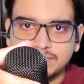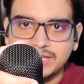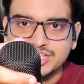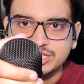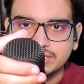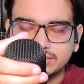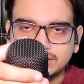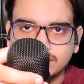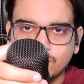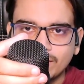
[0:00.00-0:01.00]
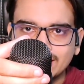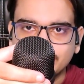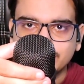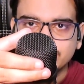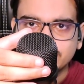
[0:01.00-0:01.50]
mesh is a wire
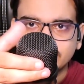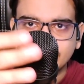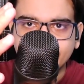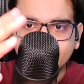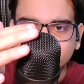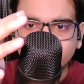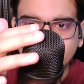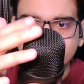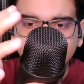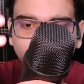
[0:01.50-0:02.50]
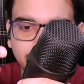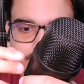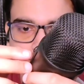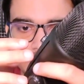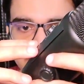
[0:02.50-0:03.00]
mesh, again of metal.
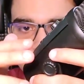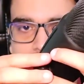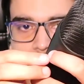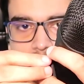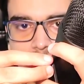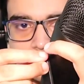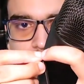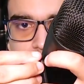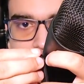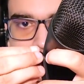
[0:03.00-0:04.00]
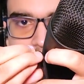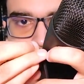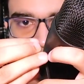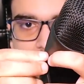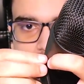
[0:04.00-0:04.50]
But if I